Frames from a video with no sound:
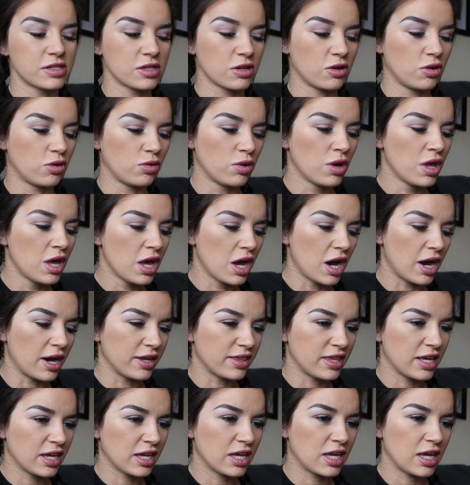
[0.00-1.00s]
So
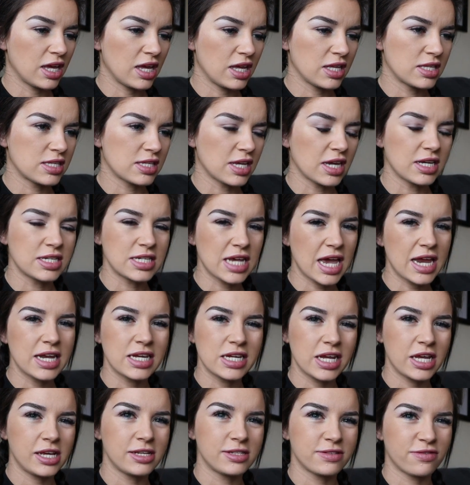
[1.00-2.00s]
I think it's like
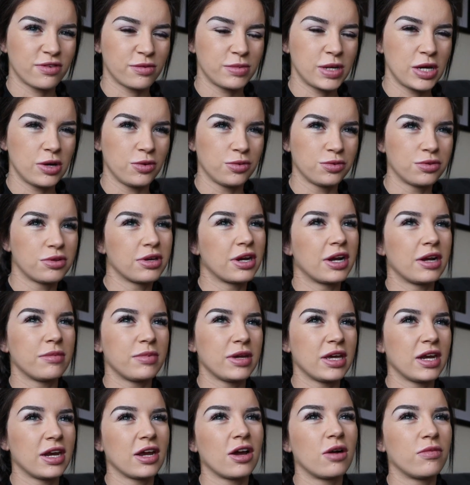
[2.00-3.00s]
10 days from now that I'll
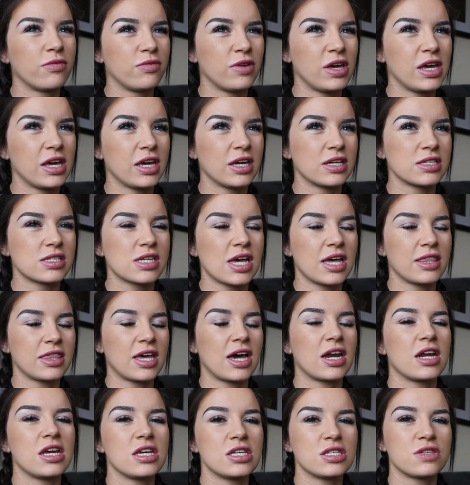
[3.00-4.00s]
be hitting up Vegas and
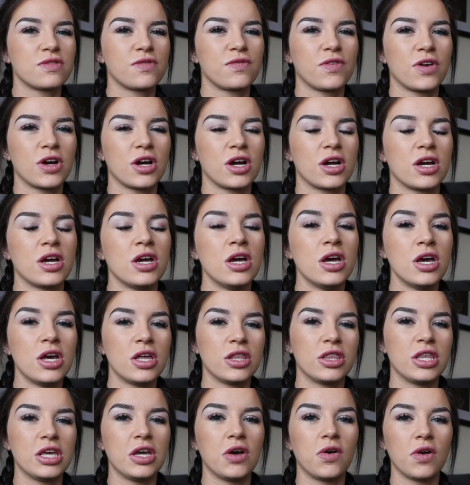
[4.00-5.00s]
that is for
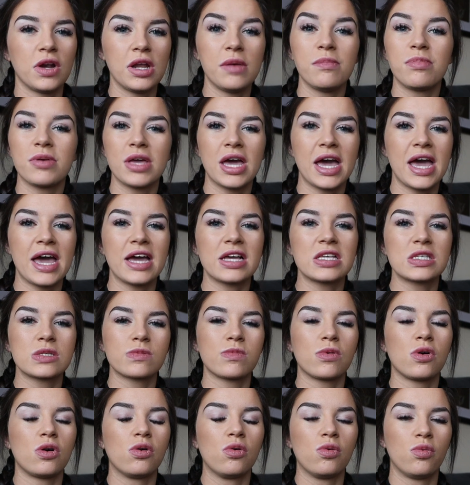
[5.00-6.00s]
the Olympia
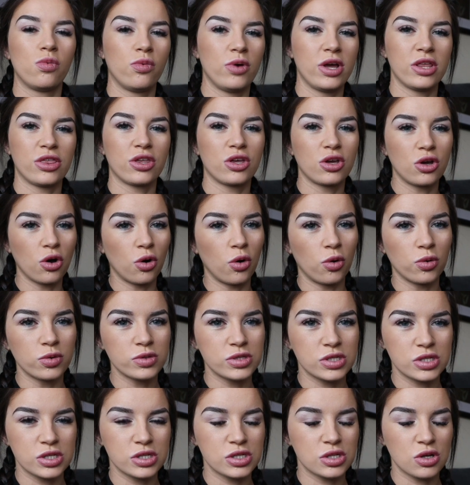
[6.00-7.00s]
Expo with Ghost.